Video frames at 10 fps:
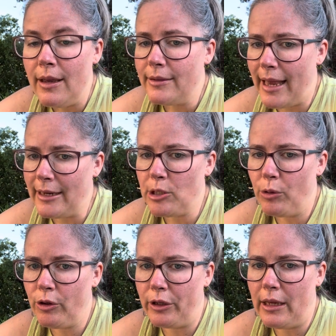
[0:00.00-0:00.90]
Next,
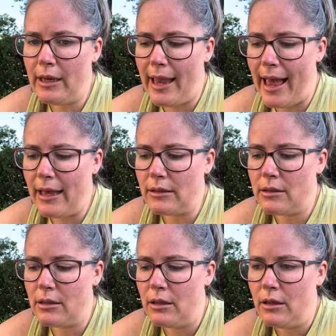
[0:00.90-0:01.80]
we're looking
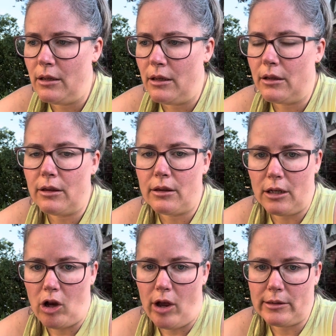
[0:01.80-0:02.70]
at the
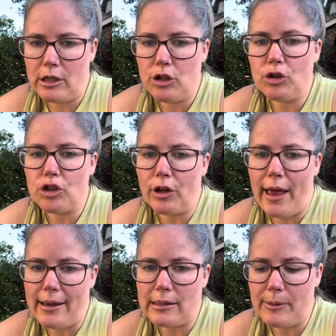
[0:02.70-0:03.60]
constitutional
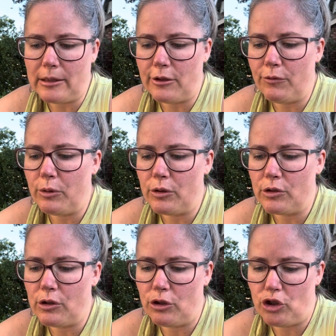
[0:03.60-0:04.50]
aspect of
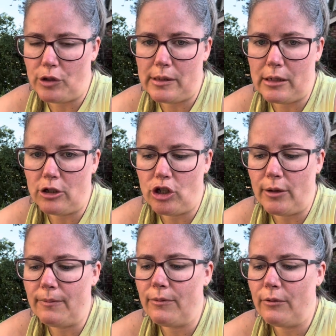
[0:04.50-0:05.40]
personal
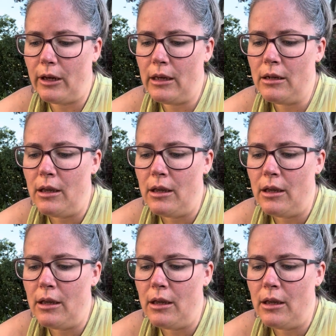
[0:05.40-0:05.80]
jurisdiction, right?